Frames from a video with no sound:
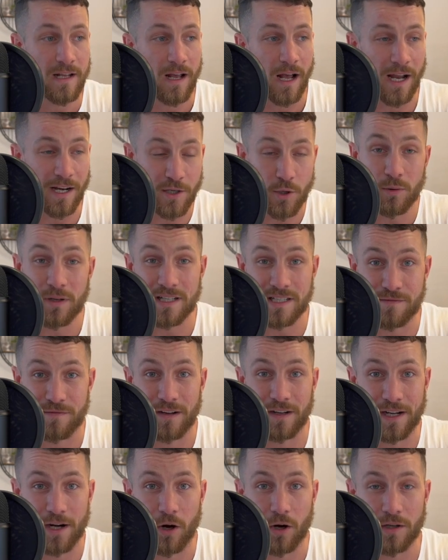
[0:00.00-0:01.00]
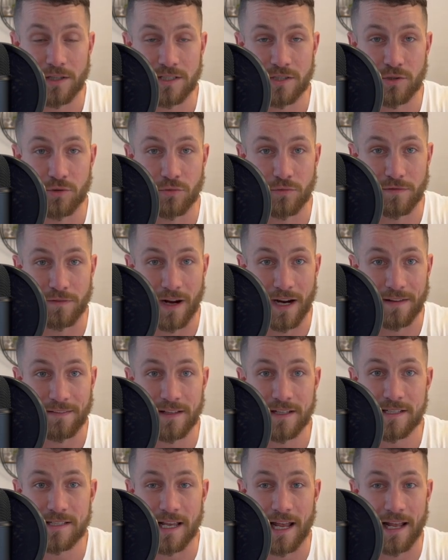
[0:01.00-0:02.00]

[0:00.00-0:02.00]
I know it is very hard to find this.